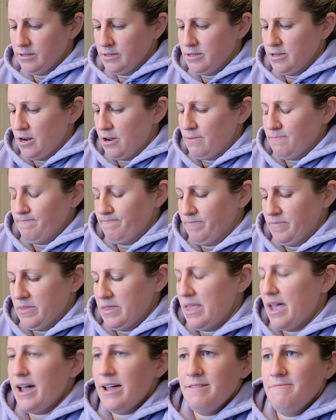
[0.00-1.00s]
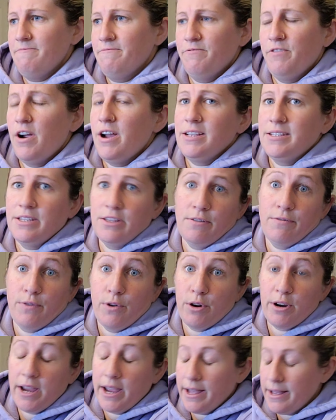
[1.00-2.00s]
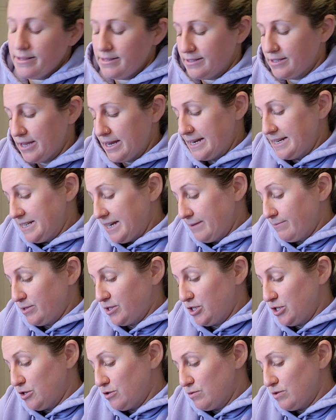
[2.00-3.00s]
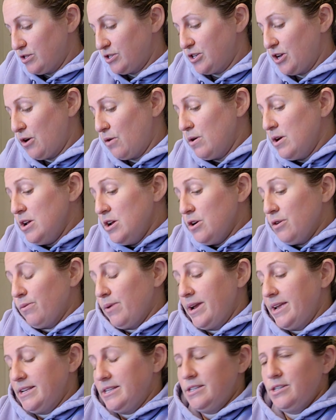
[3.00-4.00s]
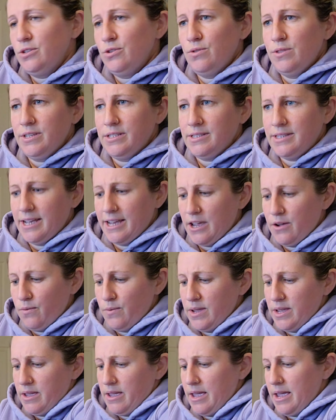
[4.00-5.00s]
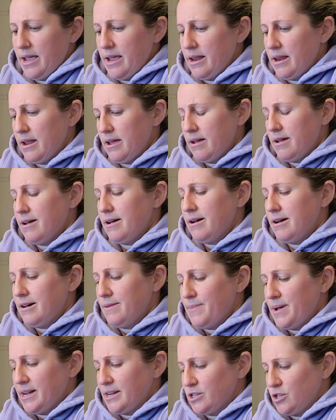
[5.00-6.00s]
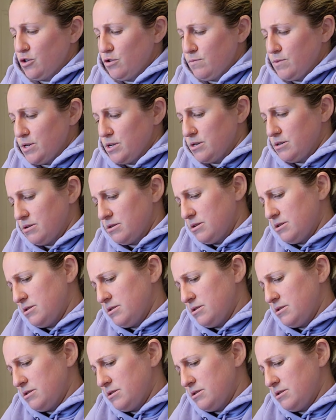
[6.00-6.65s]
you know, not frost in the forecast anytime soon. So right into the second week in October.